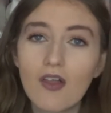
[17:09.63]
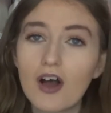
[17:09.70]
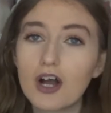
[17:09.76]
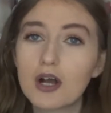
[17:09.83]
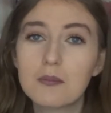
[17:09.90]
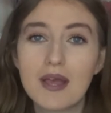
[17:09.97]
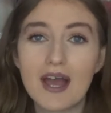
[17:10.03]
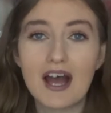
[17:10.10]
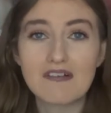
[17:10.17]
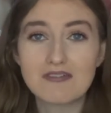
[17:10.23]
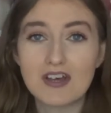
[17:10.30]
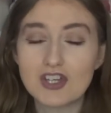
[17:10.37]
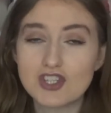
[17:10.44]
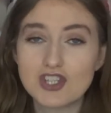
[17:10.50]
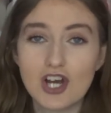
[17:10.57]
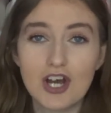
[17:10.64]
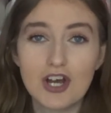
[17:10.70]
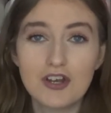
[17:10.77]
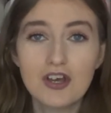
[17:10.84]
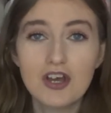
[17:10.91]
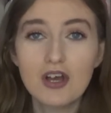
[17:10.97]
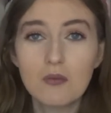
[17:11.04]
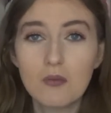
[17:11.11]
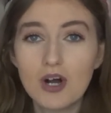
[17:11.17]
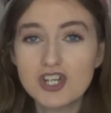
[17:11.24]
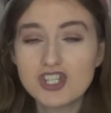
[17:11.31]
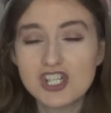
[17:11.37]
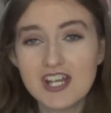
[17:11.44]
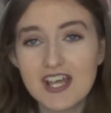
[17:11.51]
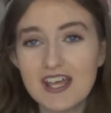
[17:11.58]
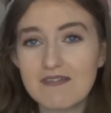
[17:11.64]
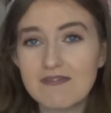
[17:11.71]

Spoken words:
I hope you have enjoyed watching it.